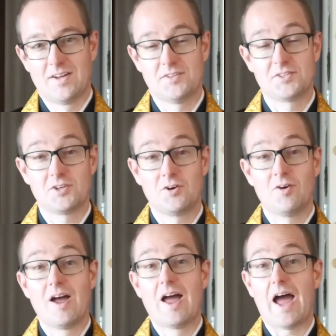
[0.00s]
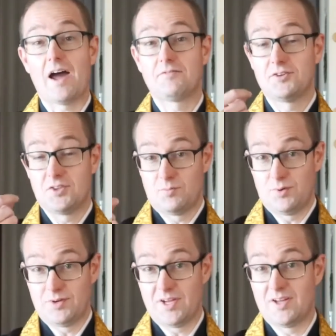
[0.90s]
And so after the
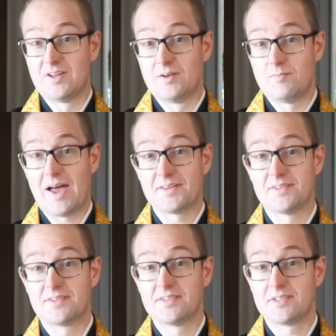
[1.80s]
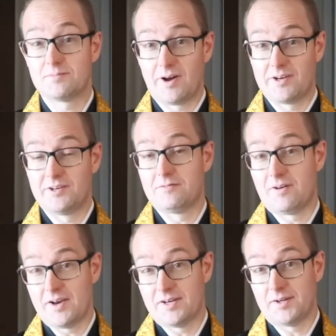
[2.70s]
Buddha passes into
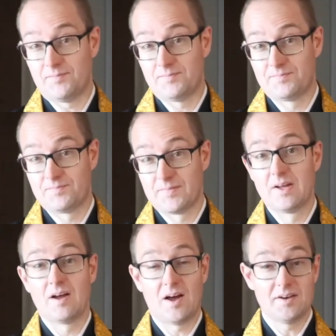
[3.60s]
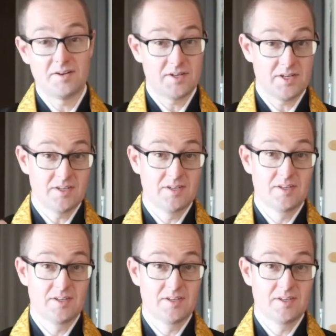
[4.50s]
Parinirvana, Ananda